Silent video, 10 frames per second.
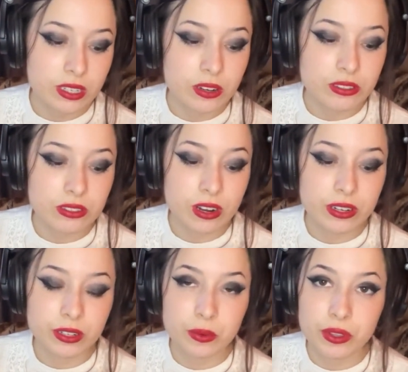It all
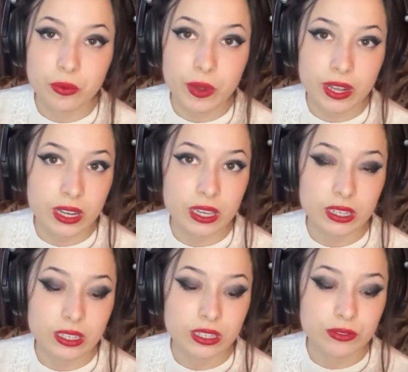started with a
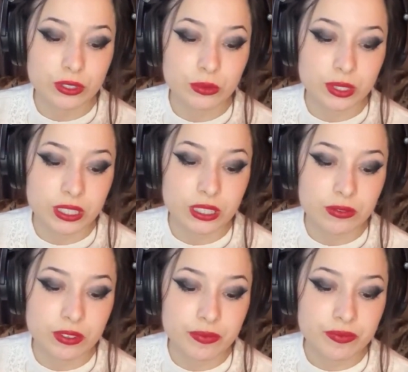wedding, if you
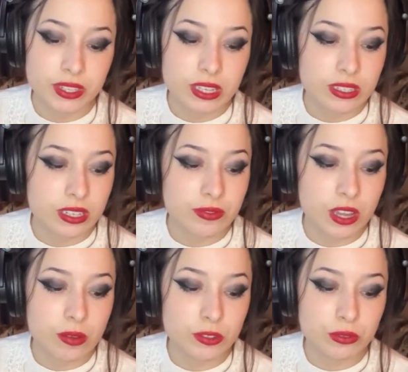believe, as I've
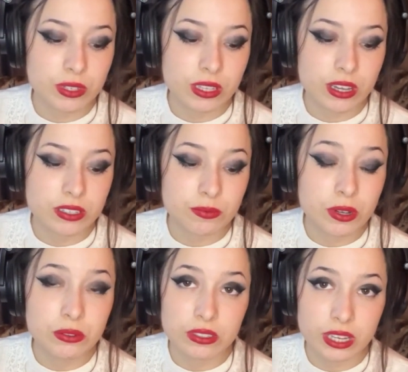come to realize
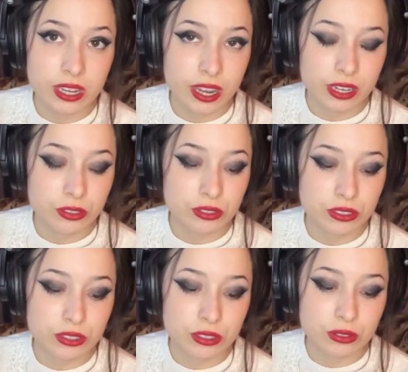most
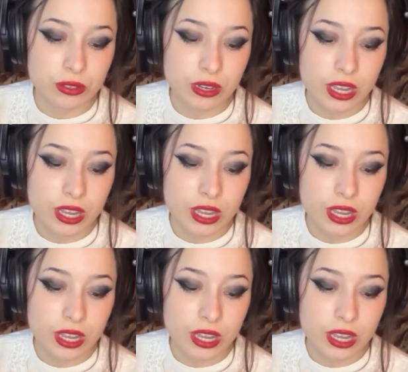psychiatrists do,